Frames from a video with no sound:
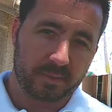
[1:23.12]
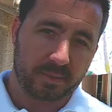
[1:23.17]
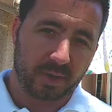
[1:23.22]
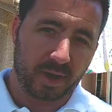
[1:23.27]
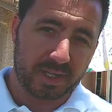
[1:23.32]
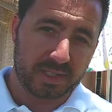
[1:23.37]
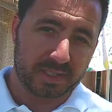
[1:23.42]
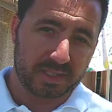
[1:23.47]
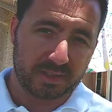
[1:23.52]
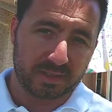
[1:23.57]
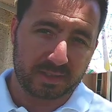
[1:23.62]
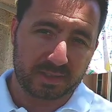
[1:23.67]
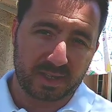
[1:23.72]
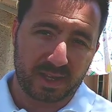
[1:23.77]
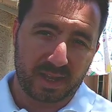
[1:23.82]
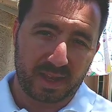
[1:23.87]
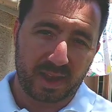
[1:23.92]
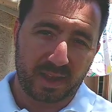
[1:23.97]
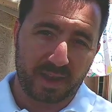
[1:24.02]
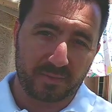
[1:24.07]
Prices
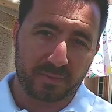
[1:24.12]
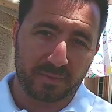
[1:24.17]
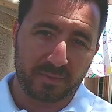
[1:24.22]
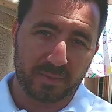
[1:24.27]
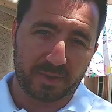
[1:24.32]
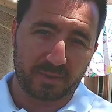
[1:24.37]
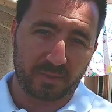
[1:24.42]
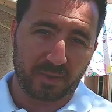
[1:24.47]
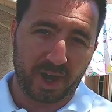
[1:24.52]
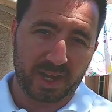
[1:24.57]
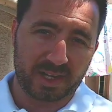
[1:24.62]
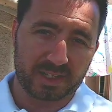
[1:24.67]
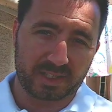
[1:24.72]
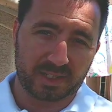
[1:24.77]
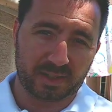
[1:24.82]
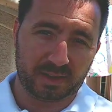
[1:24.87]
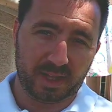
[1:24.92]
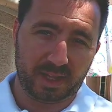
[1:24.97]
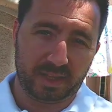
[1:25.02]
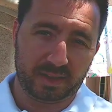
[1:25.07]
have been
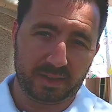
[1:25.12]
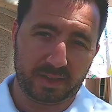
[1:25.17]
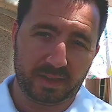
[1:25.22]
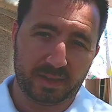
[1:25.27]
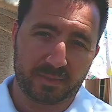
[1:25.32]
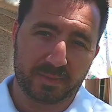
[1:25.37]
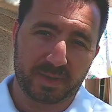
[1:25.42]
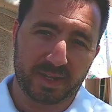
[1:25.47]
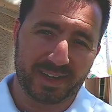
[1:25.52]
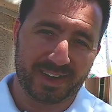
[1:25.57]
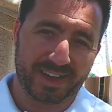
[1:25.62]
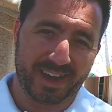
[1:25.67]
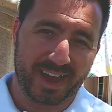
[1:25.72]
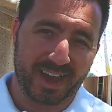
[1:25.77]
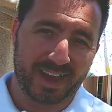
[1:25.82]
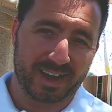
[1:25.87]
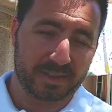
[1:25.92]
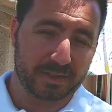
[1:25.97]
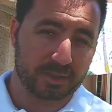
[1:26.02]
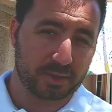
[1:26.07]
rising lately, but
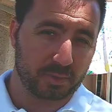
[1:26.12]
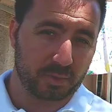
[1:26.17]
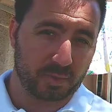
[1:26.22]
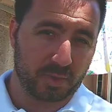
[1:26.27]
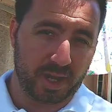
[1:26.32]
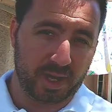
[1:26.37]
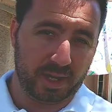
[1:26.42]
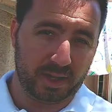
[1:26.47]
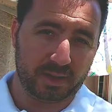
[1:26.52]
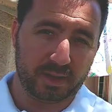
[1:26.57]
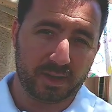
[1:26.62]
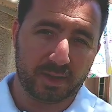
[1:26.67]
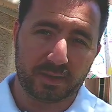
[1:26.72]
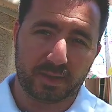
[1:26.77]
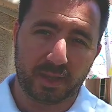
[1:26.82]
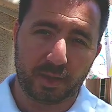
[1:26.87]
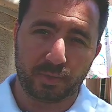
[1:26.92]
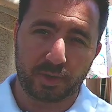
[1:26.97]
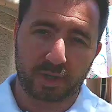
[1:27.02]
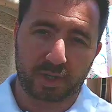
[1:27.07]
not at the rate
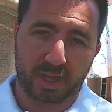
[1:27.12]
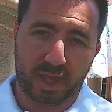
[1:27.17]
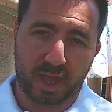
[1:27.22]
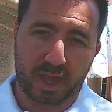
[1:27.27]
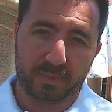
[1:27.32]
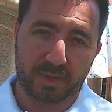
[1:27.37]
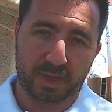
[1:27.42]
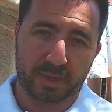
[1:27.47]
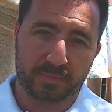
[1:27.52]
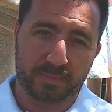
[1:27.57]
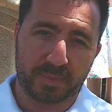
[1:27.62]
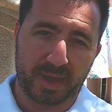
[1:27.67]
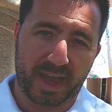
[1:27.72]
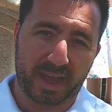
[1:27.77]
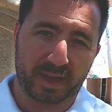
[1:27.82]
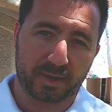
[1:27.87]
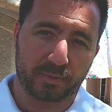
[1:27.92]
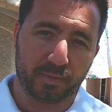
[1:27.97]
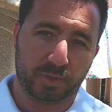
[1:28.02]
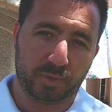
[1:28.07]
they were climbing
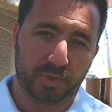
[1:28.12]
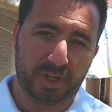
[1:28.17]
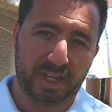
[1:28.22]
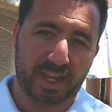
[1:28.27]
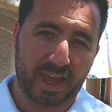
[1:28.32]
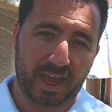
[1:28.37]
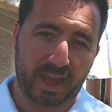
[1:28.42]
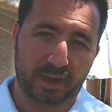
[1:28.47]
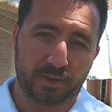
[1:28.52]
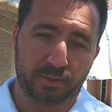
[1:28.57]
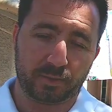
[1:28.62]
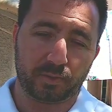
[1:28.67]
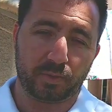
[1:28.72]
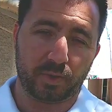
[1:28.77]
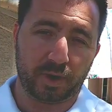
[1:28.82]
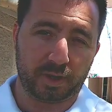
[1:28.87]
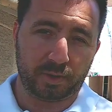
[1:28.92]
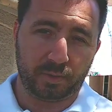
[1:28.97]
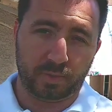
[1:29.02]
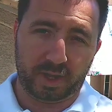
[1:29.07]
back when we had
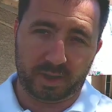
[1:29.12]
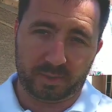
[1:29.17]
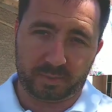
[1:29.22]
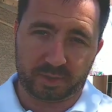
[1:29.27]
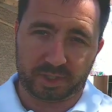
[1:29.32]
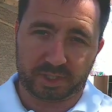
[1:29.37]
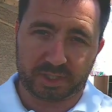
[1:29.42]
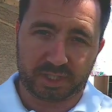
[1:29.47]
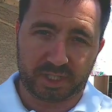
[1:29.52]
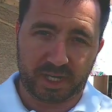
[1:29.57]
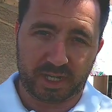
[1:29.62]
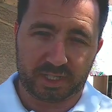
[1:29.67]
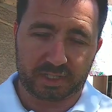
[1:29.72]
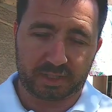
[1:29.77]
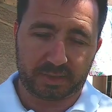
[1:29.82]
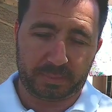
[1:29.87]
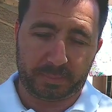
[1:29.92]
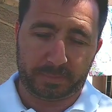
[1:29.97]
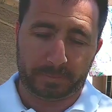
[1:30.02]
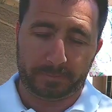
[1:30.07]
runaway appreciation.